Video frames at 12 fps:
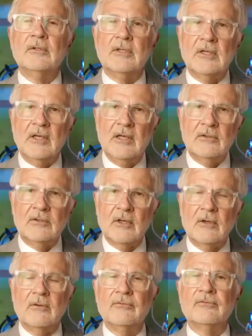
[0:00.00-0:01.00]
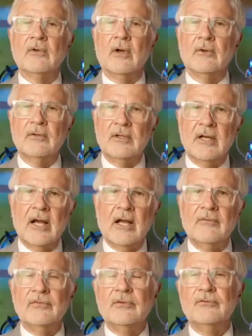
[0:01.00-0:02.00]
ketones are
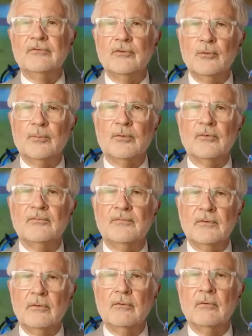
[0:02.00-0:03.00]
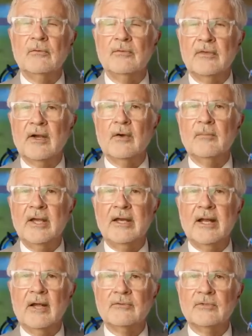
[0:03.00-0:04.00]
not the super fuel they're
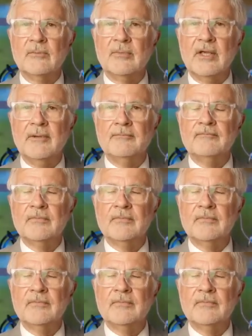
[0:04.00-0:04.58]
made out to be.